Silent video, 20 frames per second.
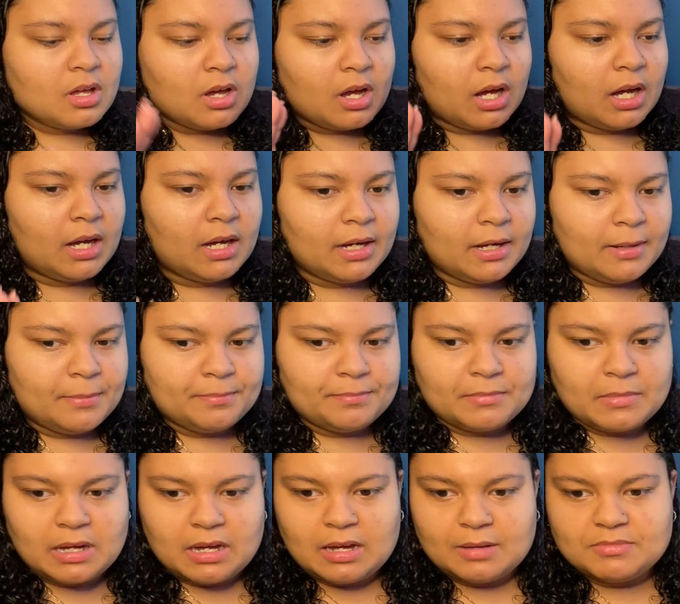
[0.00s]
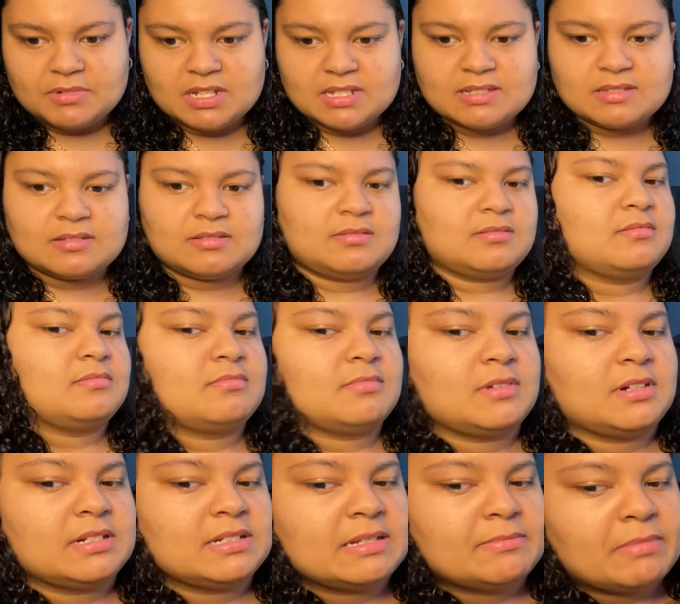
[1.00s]
I'll
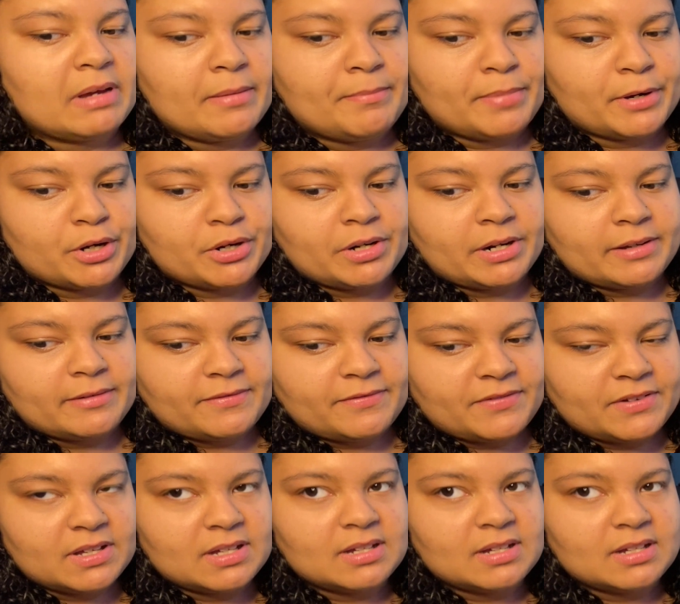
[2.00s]
take my butter knife.